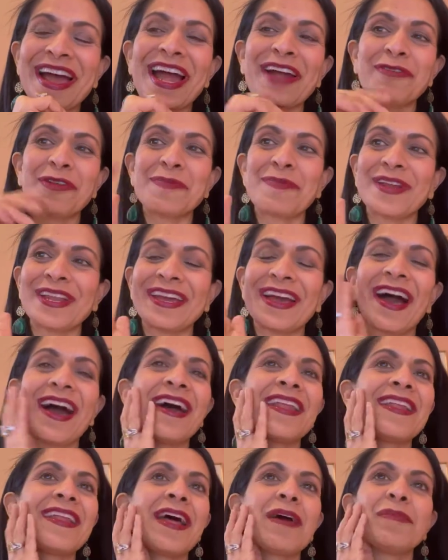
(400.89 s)
Everybody
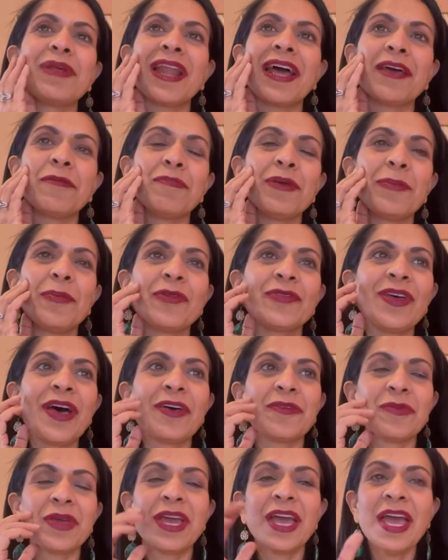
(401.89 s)
on it. I had people
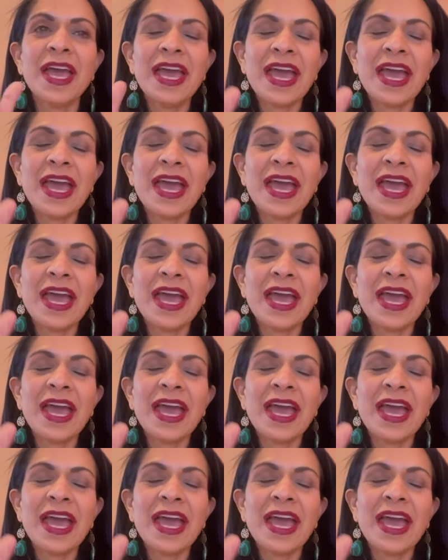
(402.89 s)
telling me